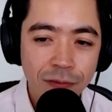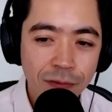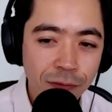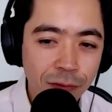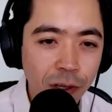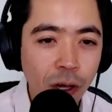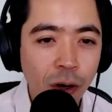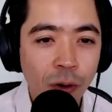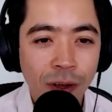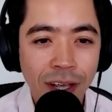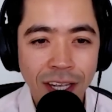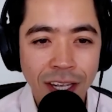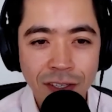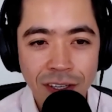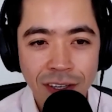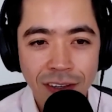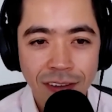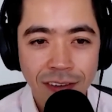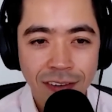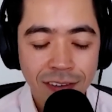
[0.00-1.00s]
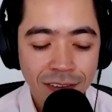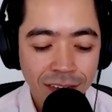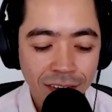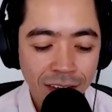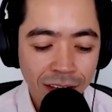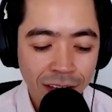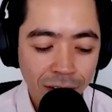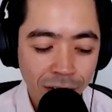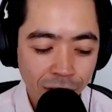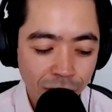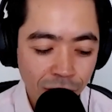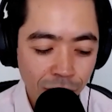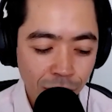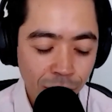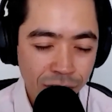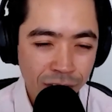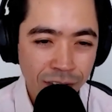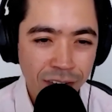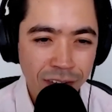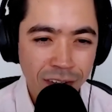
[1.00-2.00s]
flow agents that are
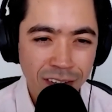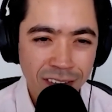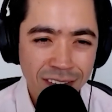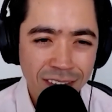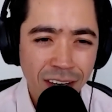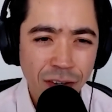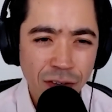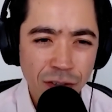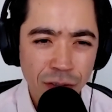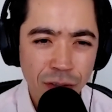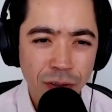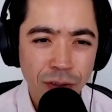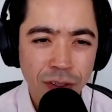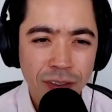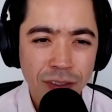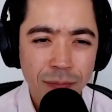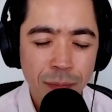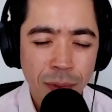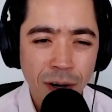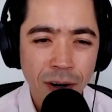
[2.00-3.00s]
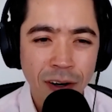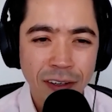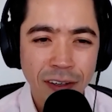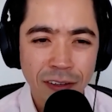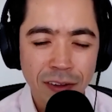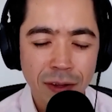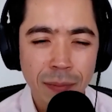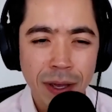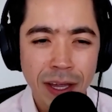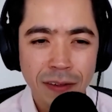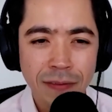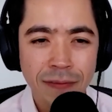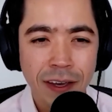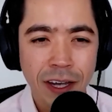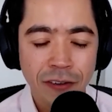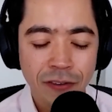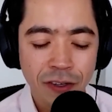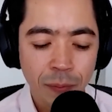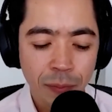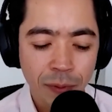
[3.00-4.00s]
used as an essential part of the
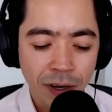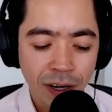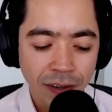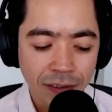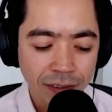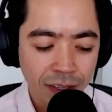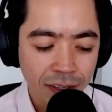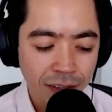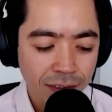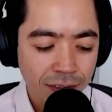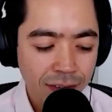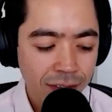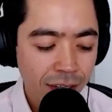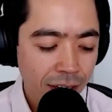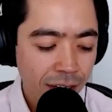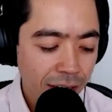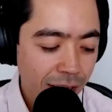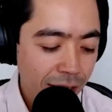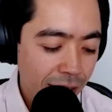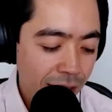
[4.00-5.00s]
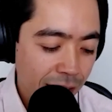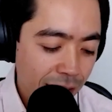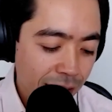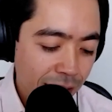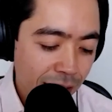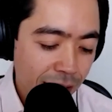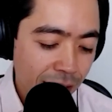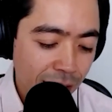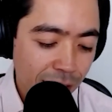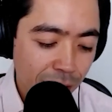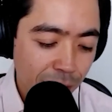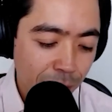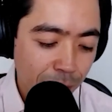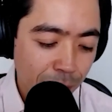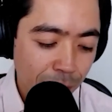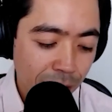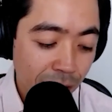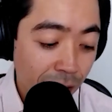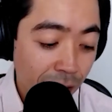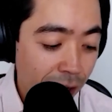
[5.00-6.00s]
manufacturing process.
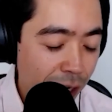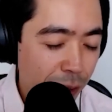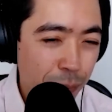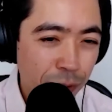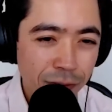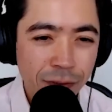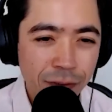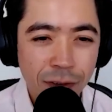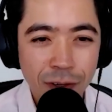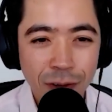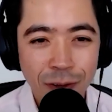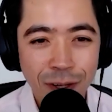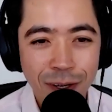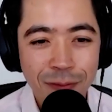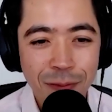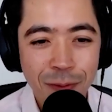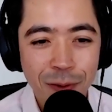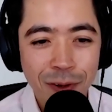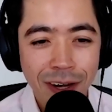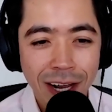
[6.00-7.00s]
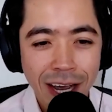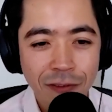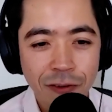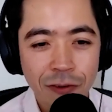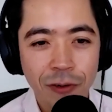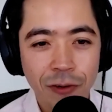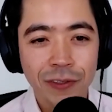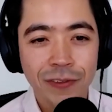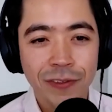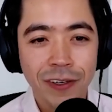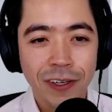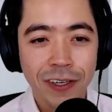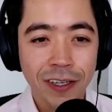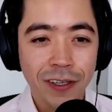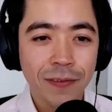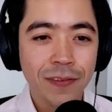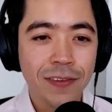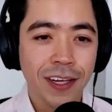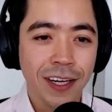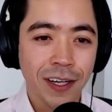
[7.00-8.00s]
I prefer to look for natural
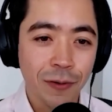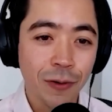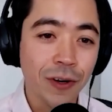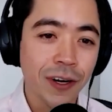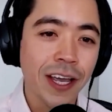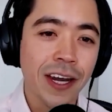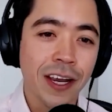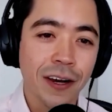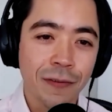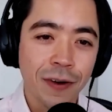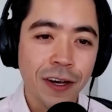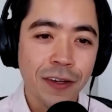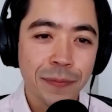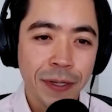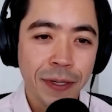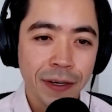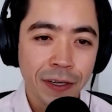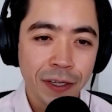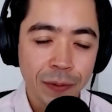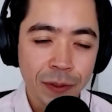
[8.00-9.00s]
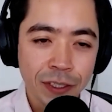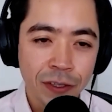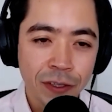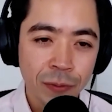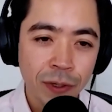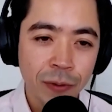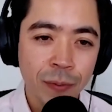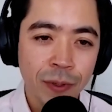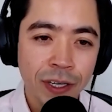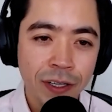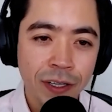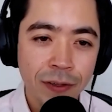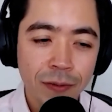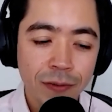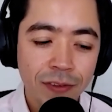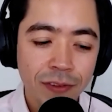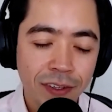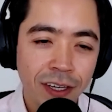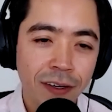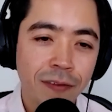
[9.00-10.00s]
alternatives like organic rice powder, which is what we
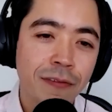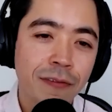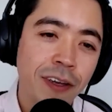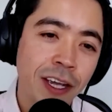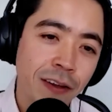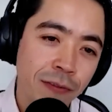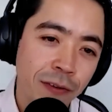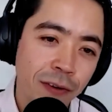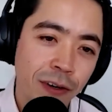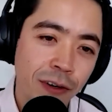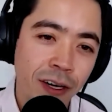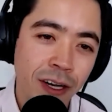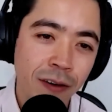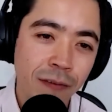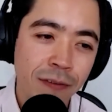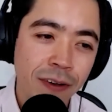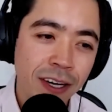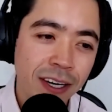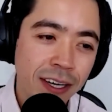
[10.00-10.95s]
use, in favor of